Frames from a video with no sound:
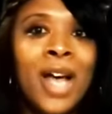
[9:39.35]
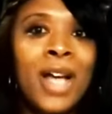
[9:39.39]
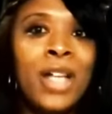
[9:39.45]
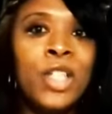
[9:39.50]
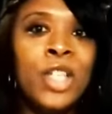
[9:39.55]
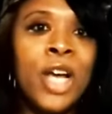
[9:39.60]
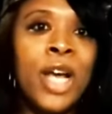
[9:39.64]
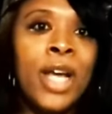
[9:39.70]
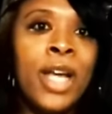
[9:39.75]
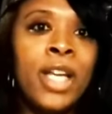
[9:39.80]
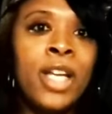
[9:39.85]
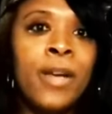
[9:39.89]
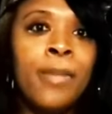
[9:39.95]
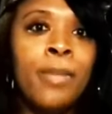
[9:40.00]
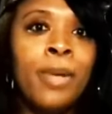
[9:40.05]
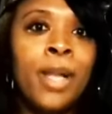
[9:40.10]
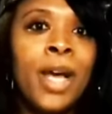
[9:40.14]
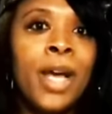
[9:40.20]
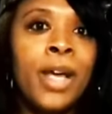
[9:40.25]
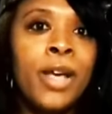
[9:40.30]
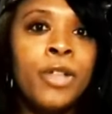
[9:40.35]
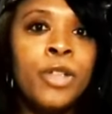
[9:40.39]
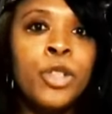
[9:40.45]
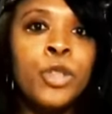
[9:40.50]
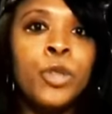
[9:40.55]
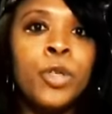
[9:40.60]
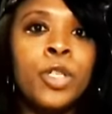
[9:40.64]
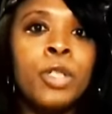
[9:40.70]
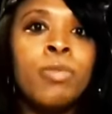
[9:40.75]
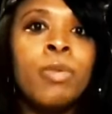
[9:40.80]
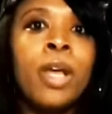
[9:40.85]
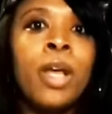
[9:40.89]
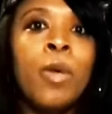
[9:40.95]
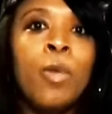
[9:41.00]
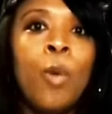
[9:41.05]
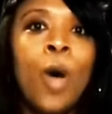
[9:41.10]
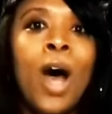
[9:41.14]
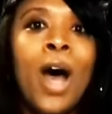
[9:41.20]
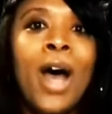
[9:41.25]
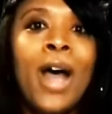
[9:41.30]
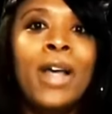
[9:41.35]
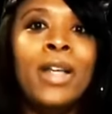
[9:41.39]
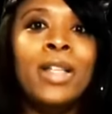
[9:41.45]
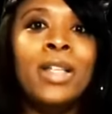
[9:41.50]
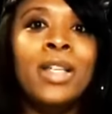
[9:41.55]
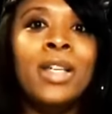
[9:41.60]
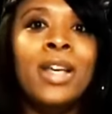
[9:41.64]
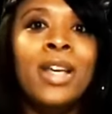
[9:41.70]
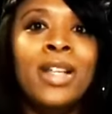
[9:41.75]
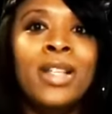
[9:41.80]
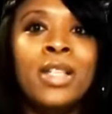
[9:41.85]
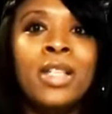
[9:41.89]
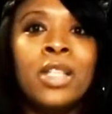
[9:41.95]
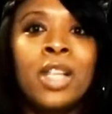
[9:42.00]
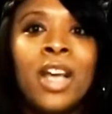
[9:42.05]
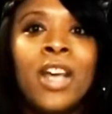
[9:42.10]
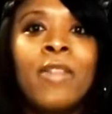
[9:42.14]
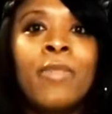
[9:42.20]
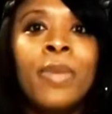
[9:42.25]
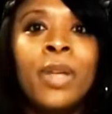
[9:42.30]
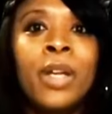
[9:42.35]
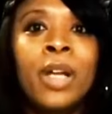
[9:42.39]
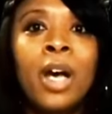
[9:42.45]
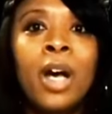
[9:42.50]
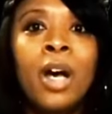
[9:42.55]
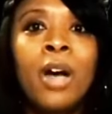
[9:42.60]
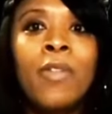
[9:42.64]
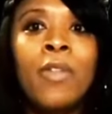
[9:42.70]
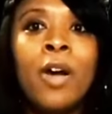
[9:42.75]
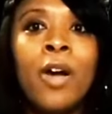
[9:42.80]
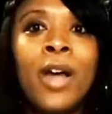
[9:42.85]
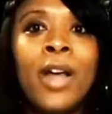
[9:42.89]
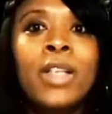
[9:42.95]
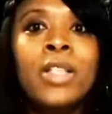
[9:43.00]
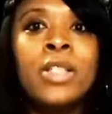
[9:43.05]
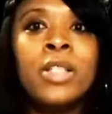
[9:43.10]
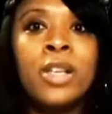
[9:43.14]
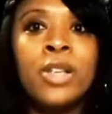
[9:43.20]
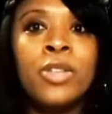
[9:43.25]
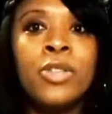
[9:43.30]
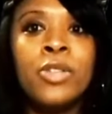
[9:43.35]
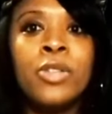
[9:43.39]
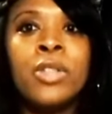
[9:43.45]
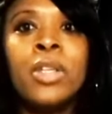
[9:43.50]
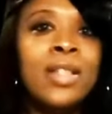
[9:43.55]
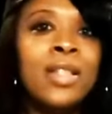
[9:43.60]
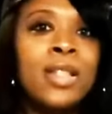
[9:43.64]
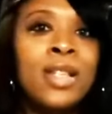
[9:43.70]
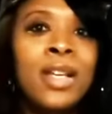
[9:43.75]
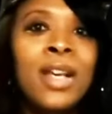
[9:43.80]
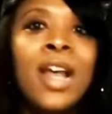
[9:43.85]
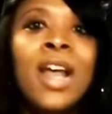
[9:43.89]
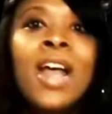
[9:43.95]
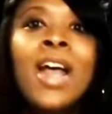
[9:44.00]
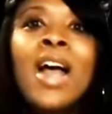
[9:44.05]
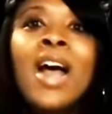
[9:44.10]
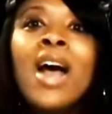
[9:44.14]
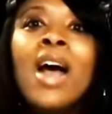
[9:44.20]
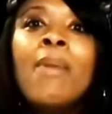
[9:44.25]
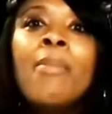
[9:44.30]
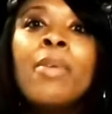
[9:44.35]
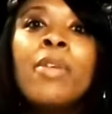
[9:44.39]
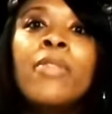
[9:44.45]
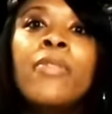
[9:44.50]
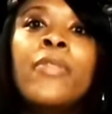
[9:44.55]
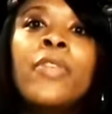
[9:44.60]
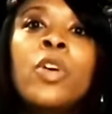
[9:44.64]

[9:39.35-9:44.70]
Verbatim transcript: hijacking and black history explain why the enslavement of our ancestors had been